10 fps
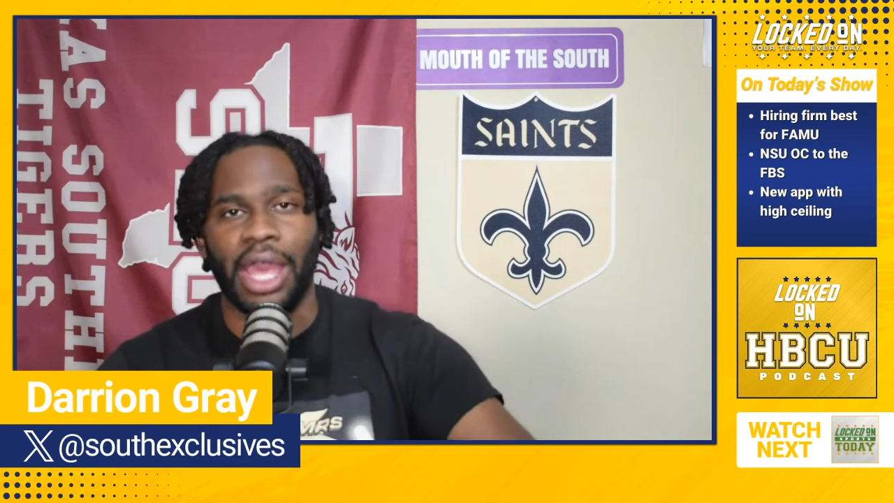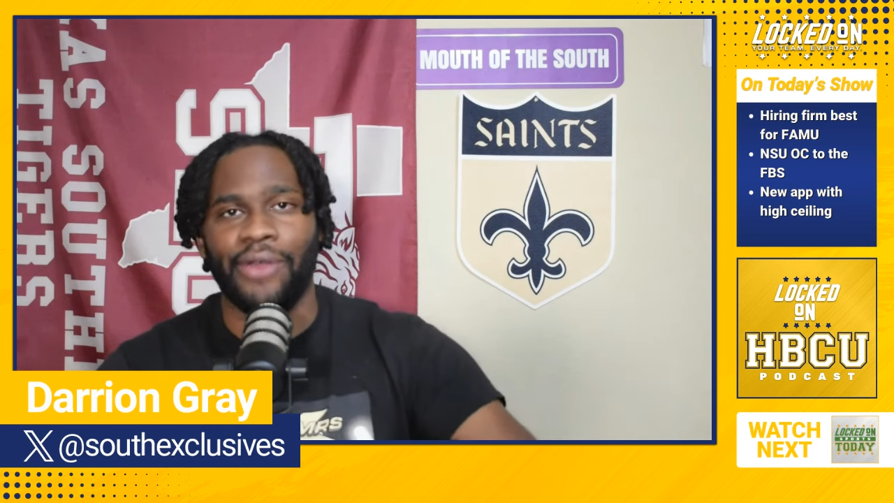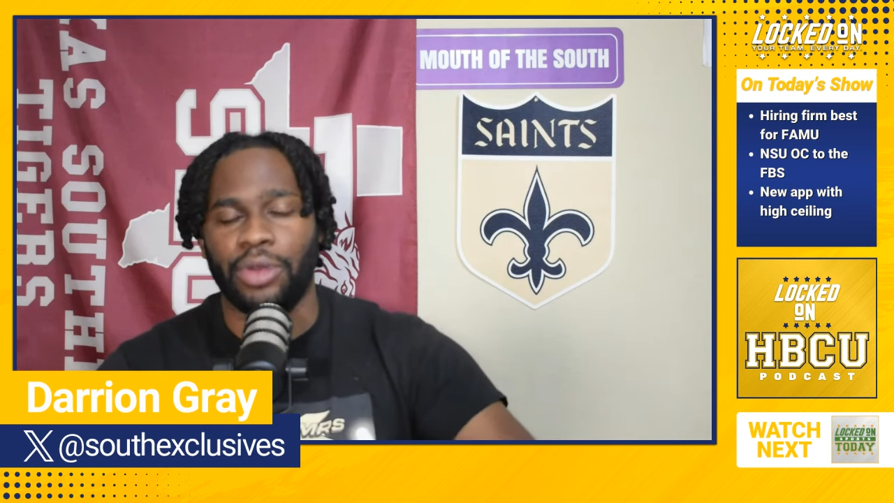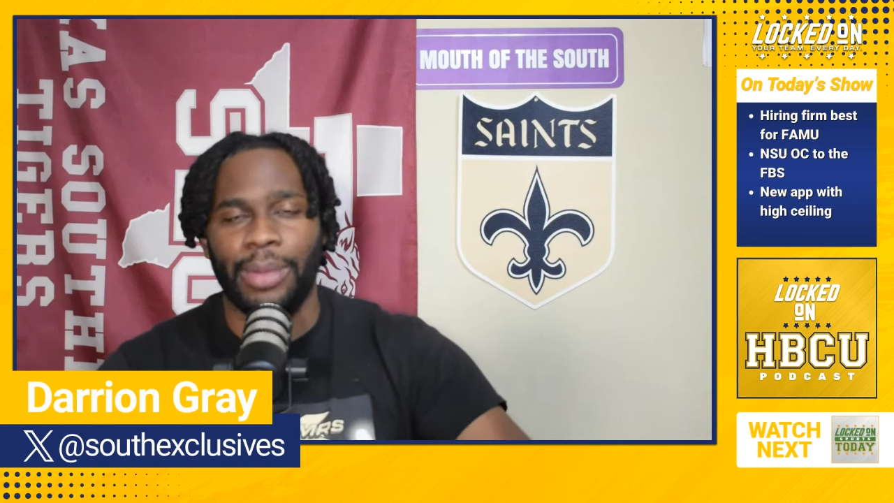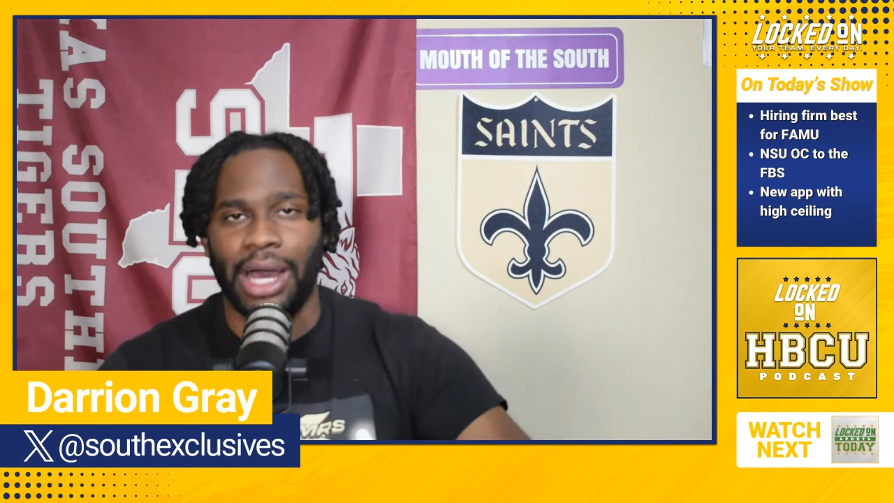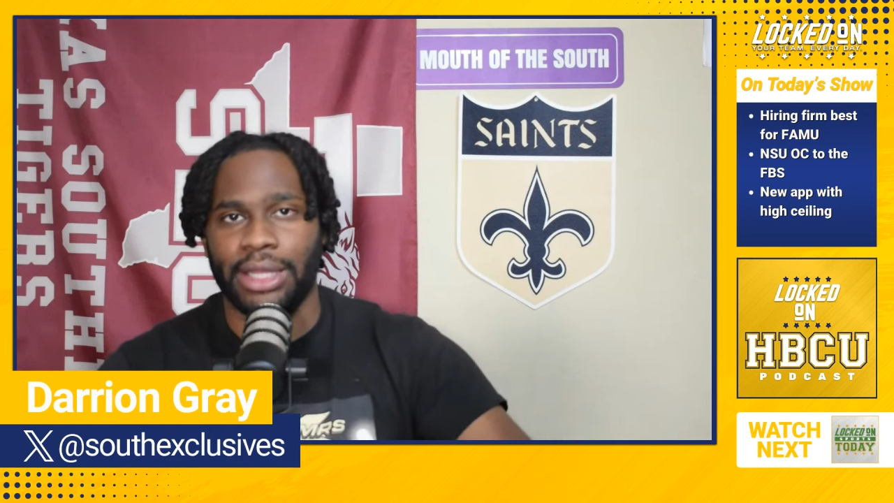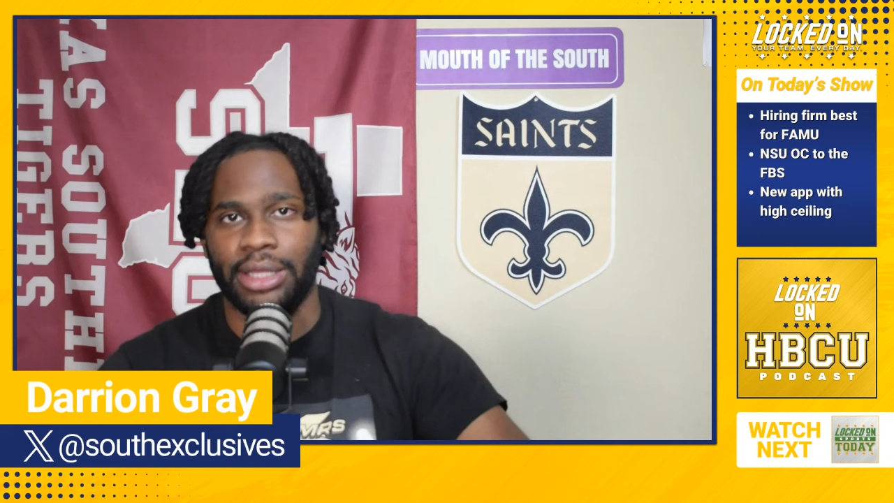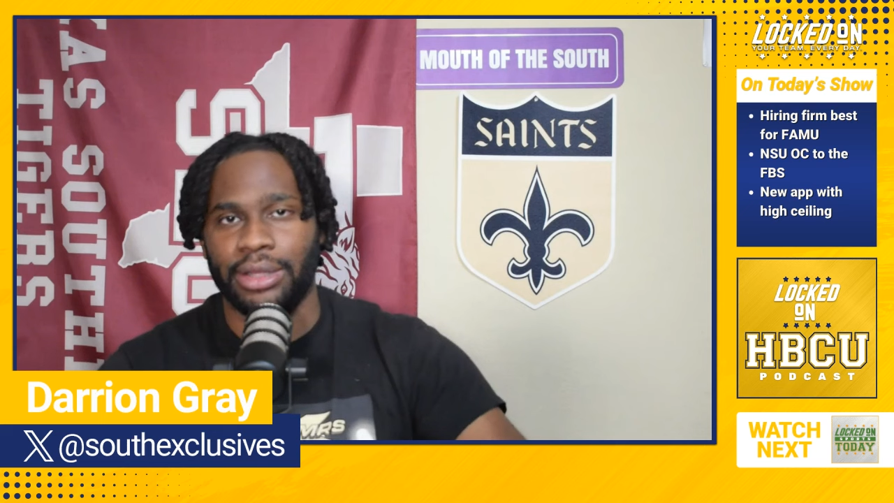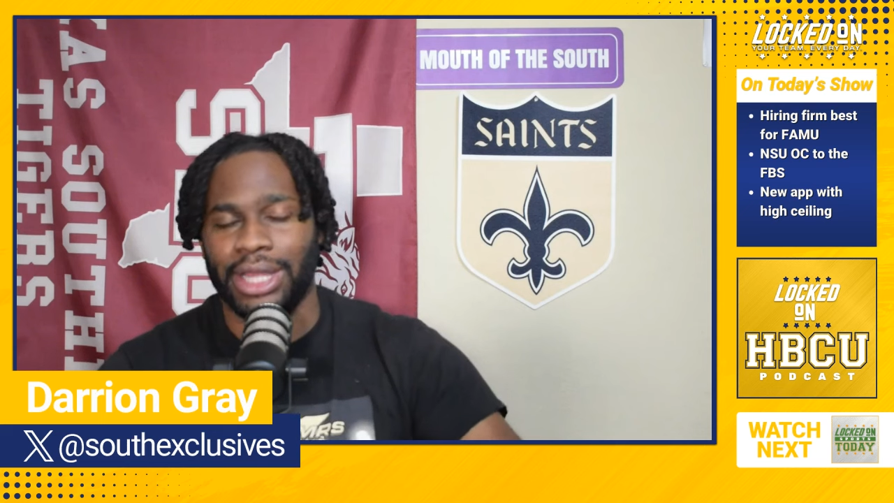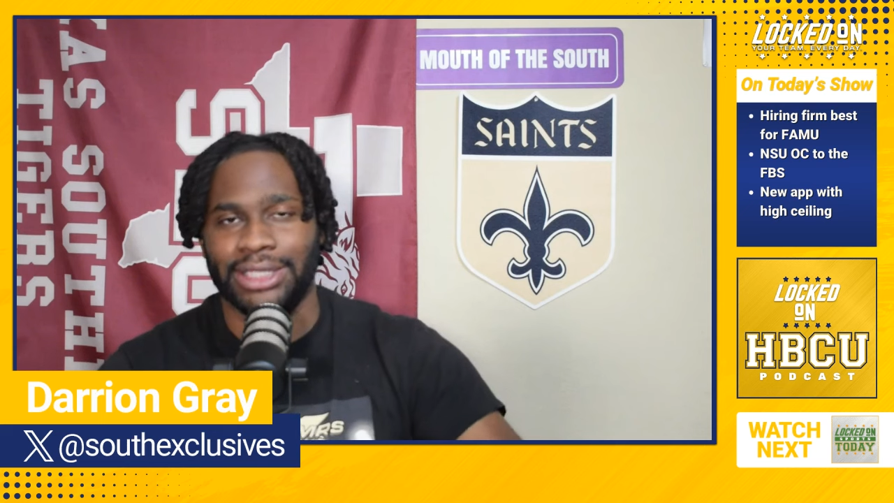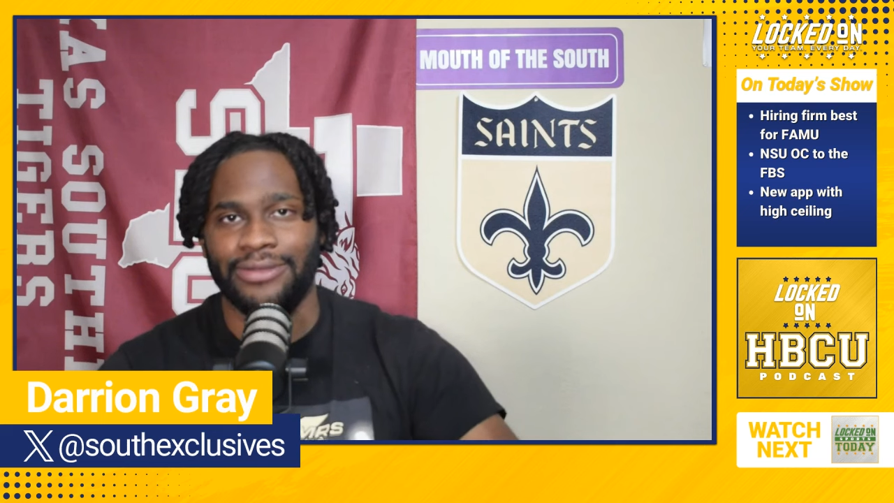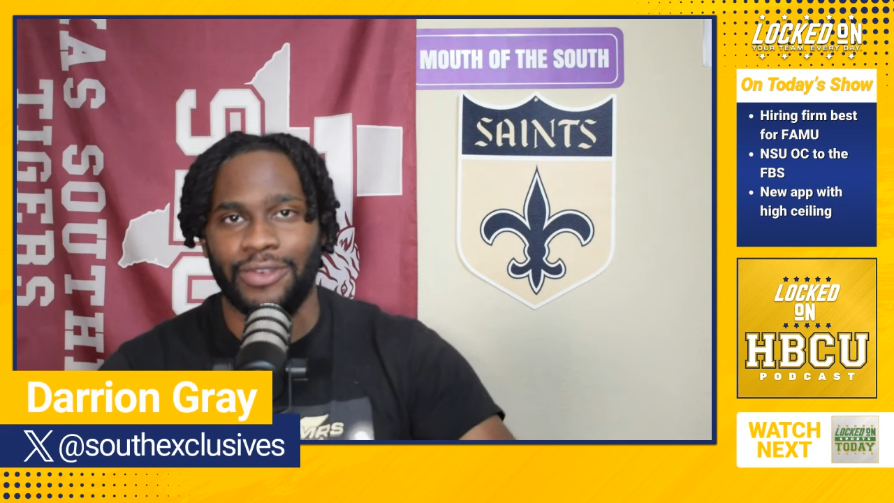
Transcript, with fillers: everybody that's